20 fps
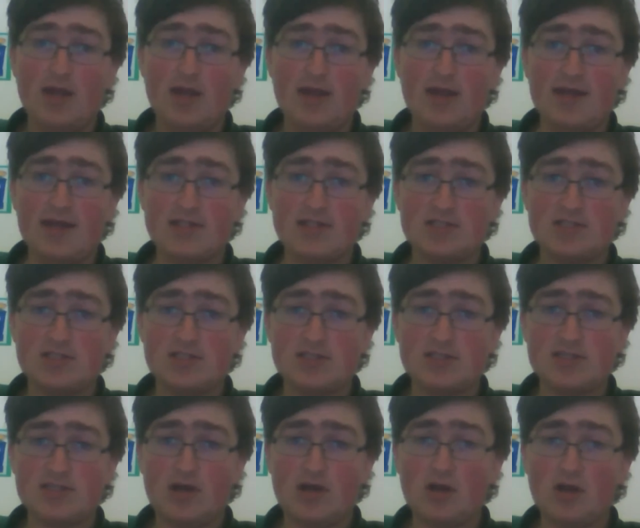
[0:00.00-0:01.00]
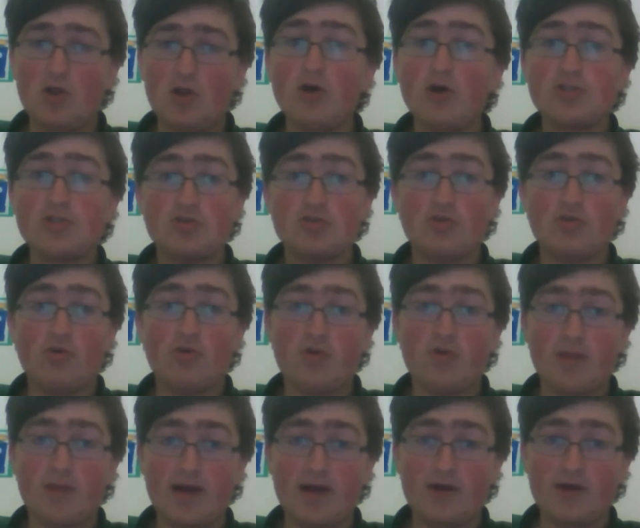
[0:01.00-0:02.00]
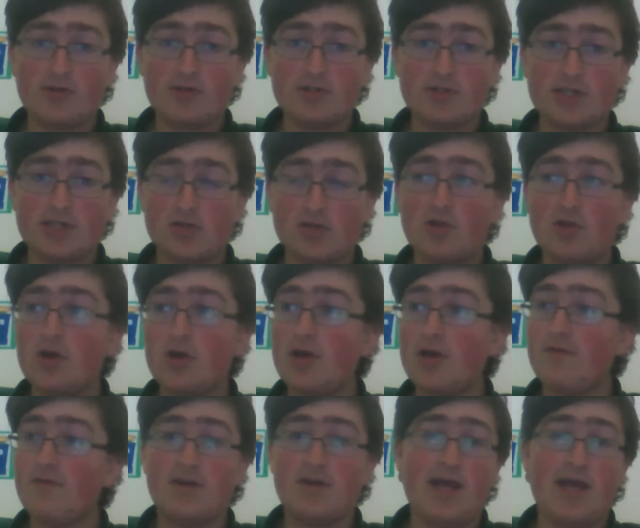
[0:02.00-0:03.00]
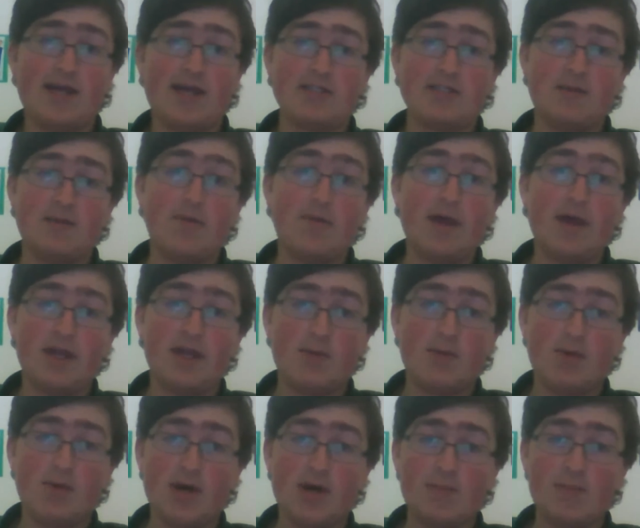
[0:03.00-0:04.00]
It's a lot to talk about. There's a lot of different decks that might come up